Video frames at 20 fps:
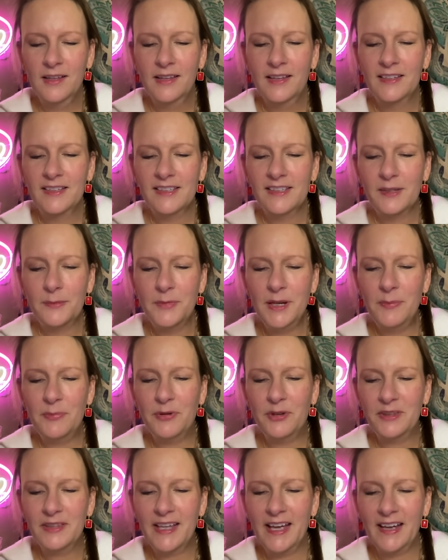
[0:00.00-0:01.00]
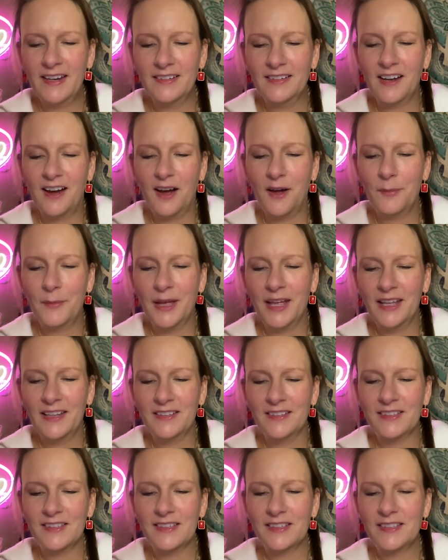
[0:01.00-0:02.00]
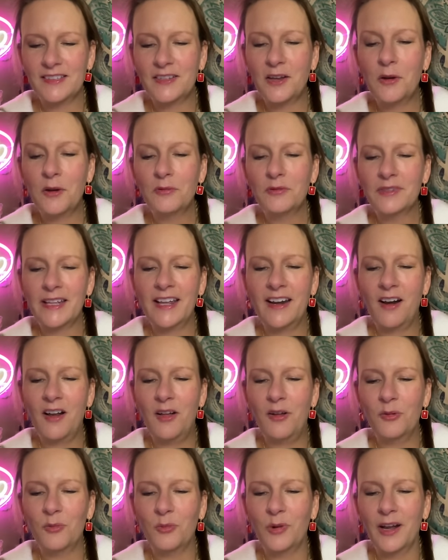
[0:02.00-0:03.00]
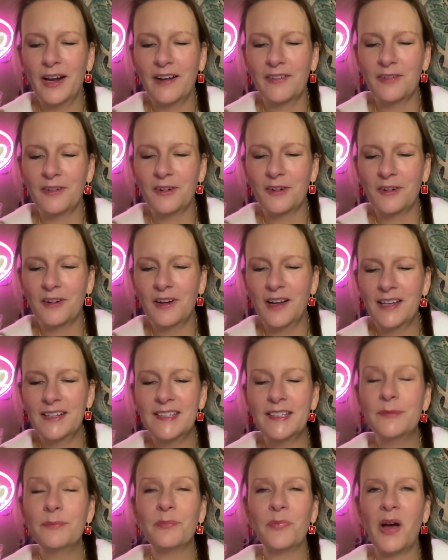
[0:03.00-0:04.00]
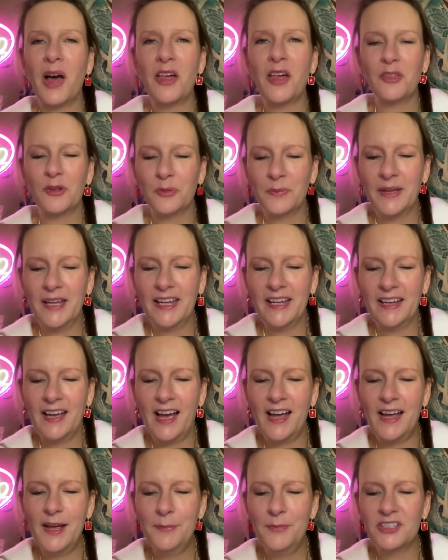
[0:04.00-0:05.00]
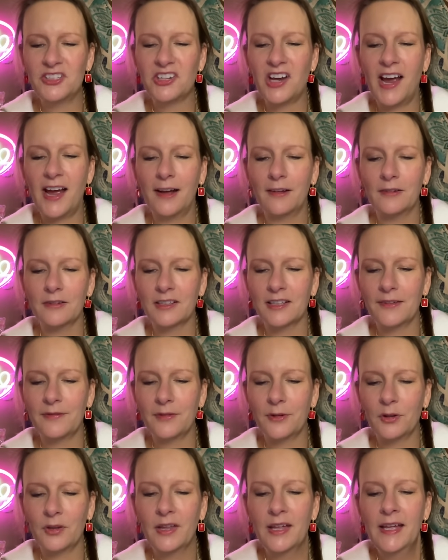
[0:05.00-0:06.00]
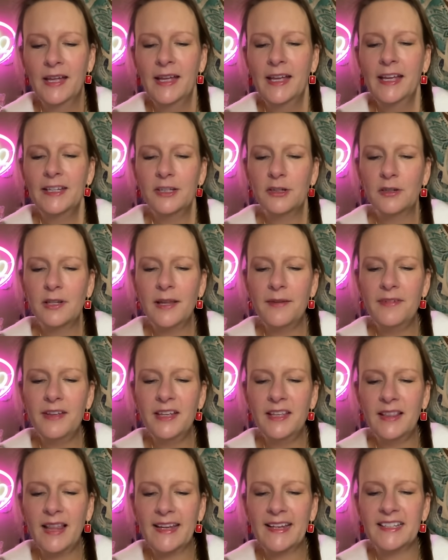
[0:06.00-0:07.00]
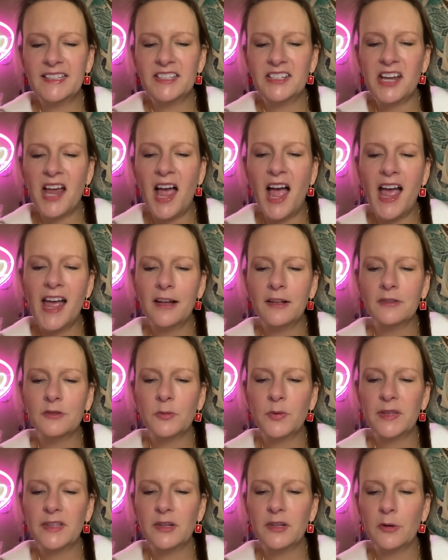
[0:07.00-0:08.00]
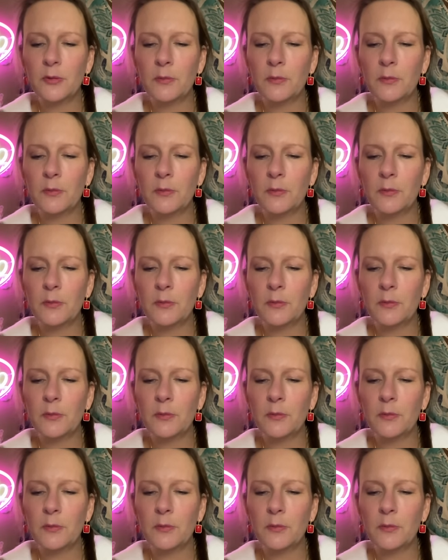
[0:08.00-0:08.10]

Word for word: Somebody put that in comments. Don't get all whatever. It didn't bother me. I am a child living. You're living like a child with your